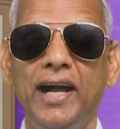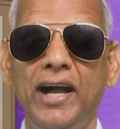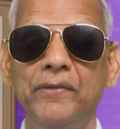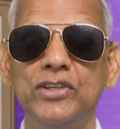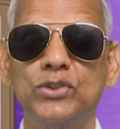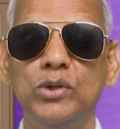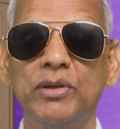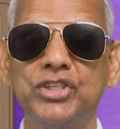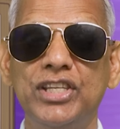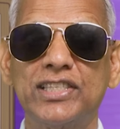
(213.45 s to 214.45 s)
are we so
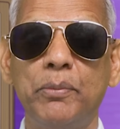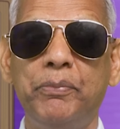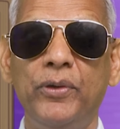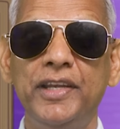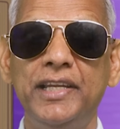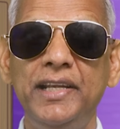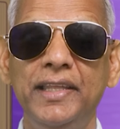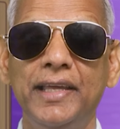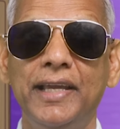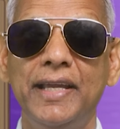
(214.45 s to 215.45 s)
much
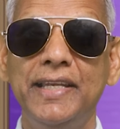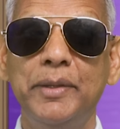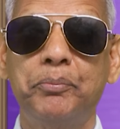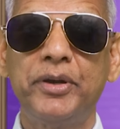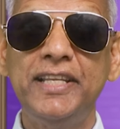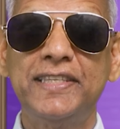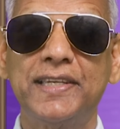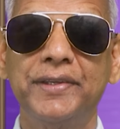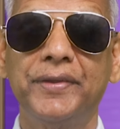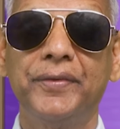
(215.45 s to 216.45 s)
disappointed,
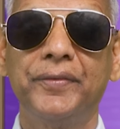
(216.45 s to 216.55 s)
depressed?